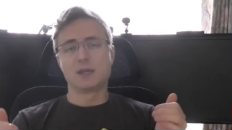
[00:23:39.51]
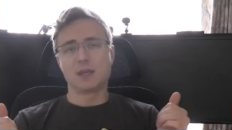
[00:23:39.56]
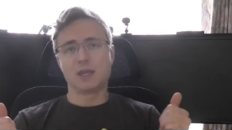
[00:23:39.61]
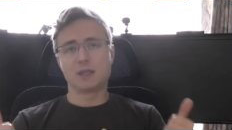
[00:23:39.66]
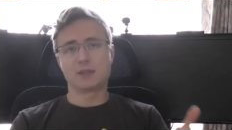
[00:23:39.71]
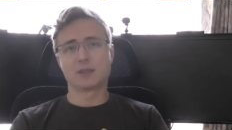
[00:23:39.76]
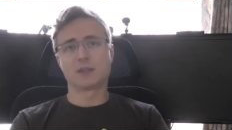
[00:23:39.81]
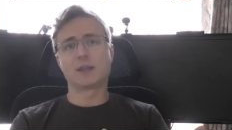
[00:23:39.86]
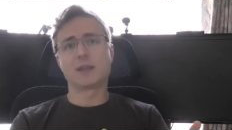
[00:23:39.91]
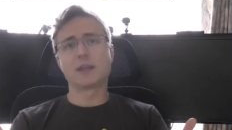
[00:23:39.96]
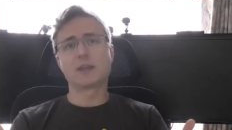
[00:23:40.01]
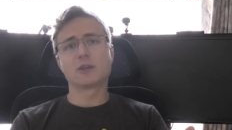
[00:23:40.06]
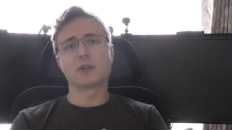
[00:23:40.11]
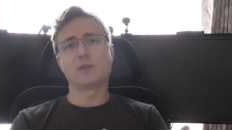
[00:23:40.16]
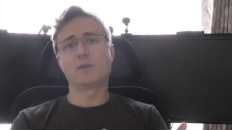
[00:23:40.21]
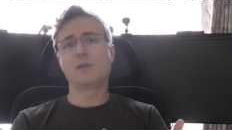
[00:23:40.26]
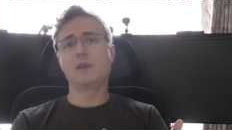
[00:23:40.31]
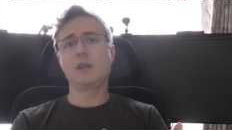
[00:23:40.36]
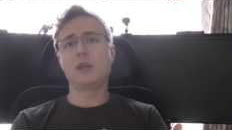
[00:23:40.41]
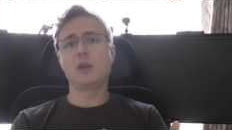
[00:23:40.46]
Hit the like on
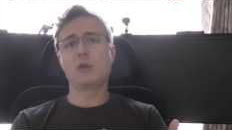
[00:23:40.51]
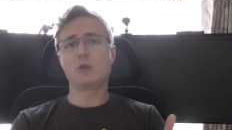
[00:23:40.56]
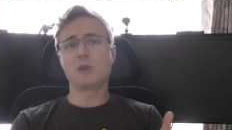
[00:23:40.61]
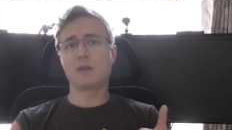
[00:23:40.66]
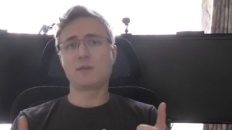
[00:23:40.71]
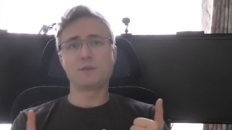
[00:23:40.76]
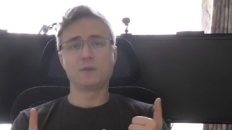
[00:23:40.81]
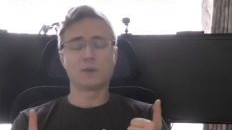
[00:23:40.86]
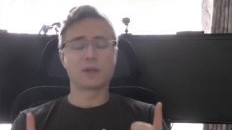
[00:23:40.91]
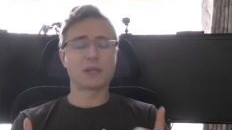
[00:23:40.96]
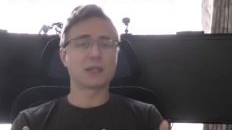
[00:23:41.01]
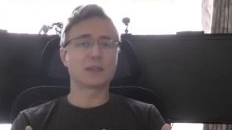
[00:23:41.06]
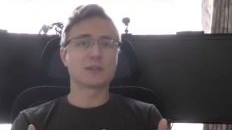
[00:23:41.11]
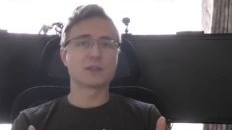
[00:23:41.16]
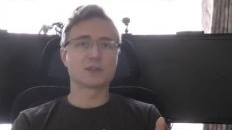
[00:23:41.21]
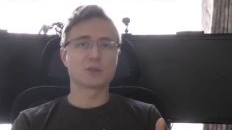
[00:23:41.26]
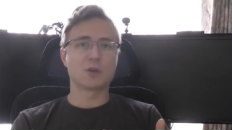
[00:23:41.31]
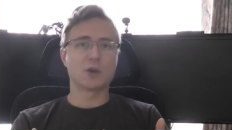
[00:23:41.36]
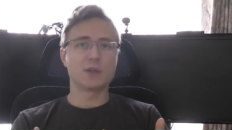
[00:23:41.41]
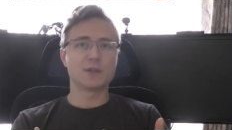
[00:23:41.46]
the video if you like
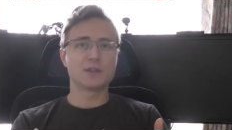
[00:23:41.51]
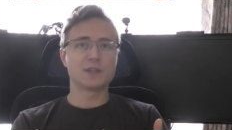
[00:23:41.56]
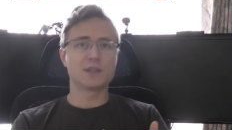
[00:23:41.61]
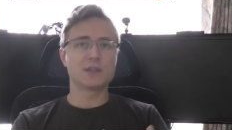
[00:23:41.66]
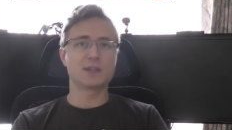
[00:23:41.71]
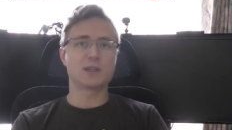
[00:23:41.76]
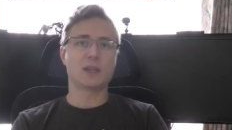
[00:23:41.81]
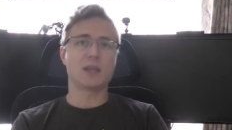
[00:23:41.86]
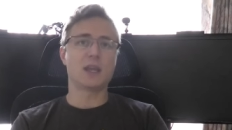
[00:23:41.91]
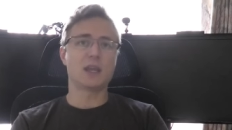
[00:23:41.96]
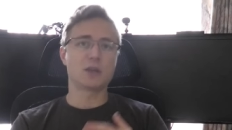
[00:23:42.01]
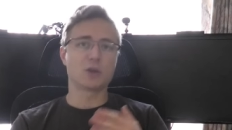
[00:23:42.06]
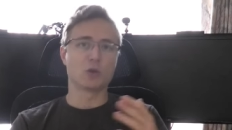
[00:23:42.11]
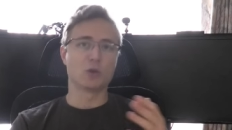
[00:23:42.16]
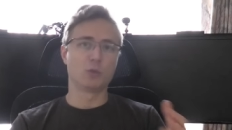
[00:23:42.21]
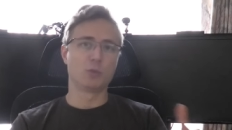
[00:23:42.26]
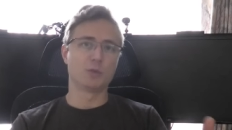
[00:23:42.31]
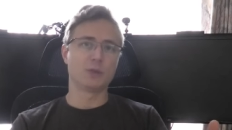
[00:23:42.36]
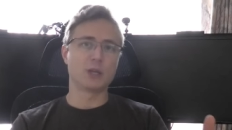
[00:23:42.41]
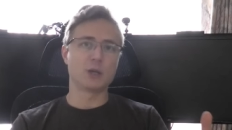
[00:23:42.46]
this content, and
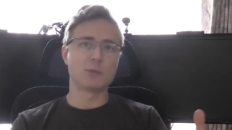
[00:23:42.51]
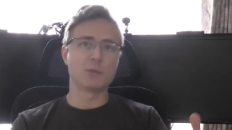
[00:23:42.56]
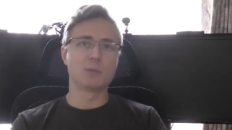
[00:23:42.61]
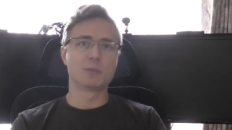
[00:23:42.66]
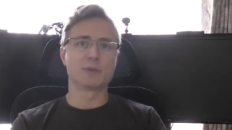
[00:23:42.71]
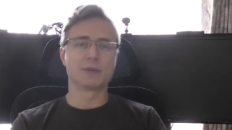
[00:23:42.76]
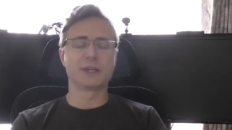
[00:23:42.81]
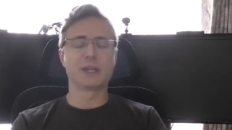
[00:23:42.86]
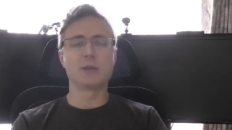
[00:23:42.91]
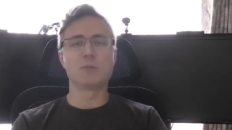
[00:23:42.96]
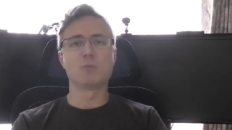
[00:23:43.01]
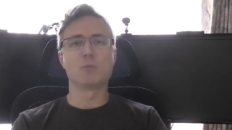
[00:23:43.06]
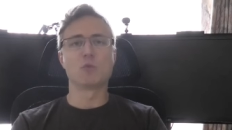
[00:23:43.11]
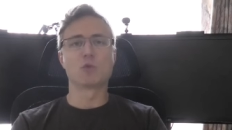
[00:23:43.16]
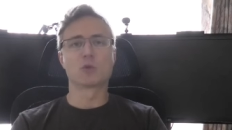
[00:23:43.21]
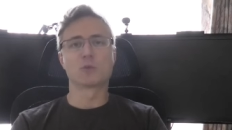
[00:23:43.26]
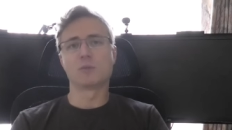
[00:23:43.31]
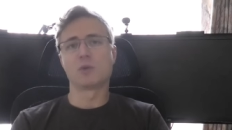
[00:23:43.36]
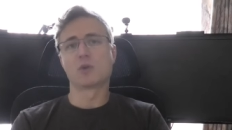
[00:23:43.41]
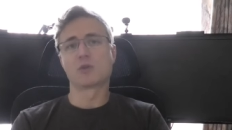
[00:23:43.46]
hopefully I'll be bringing
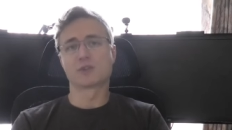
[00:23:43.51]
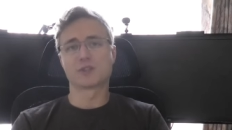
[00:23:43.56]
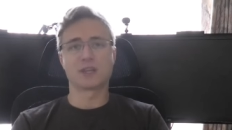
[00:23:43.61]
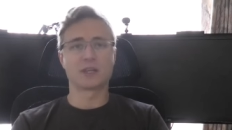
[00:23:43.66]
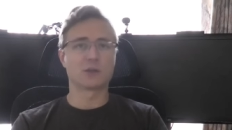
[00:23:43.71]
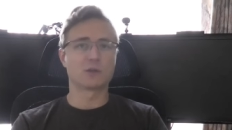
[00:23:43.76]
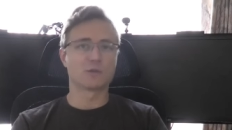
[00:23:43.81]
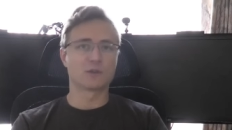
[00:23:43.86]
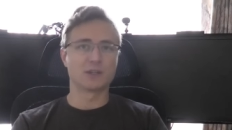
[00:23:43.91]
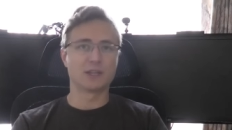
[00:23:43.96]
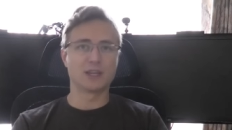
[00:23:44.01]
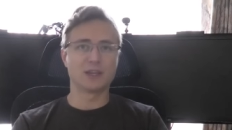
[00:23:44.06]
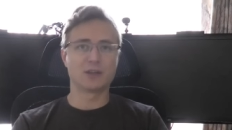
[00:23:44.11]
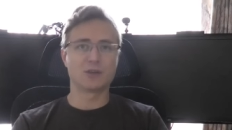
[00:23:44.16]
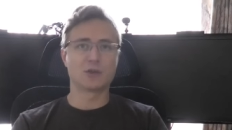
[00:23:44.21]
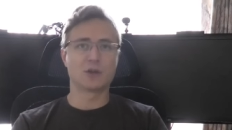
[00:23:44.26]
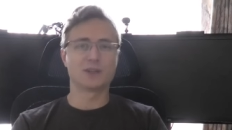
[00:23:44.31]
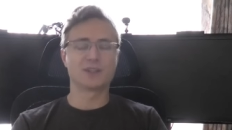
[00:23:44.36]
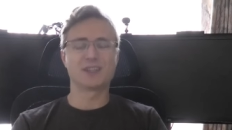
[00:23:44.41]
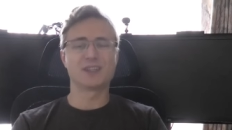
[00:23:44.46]
more motorcycle related
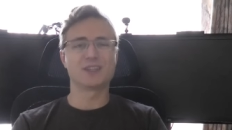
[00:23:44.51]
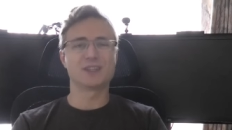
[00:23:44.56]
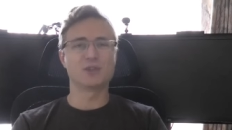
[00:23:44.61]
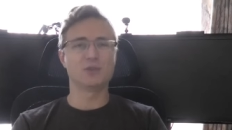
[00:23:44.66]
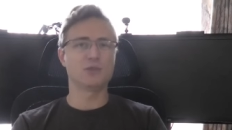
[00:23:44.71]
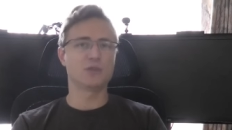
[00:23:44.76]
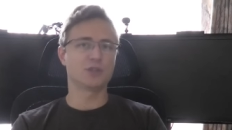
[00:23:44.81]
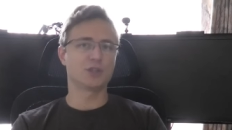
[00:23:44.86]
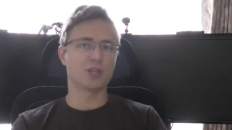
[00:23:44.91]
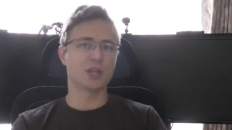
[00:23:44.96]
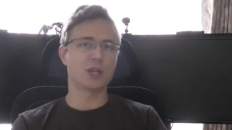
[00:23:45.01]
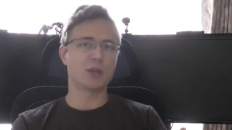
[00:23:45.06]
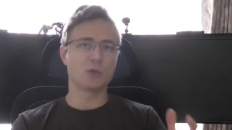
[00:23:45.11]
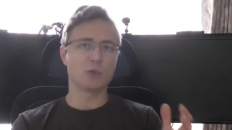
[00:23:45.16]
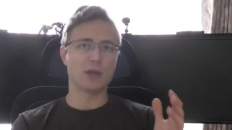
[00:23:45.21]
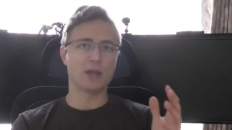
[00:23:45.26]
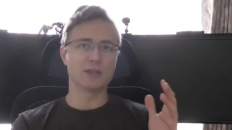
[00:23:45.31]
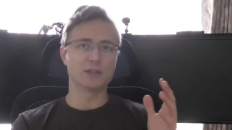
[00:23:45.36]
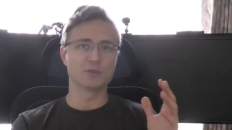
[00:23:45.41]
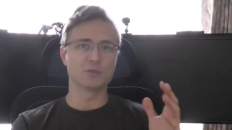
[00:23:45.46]
content to this channel
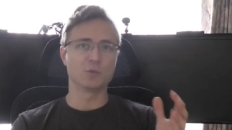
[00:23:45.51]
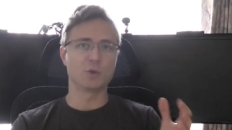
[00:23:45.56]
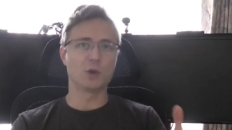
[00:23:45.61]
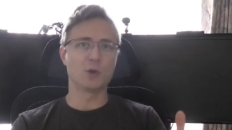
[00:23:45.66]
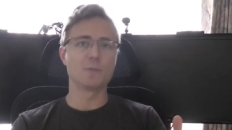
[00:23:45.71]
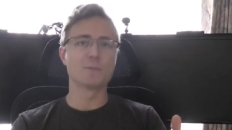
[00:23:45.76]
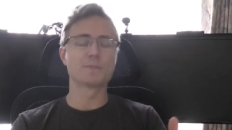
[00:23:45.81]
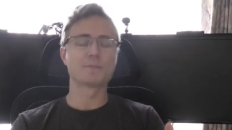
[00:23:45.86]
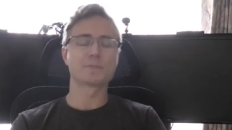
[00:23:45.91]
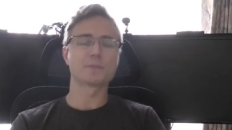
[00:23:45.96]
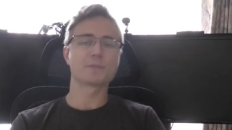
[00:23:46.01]
as well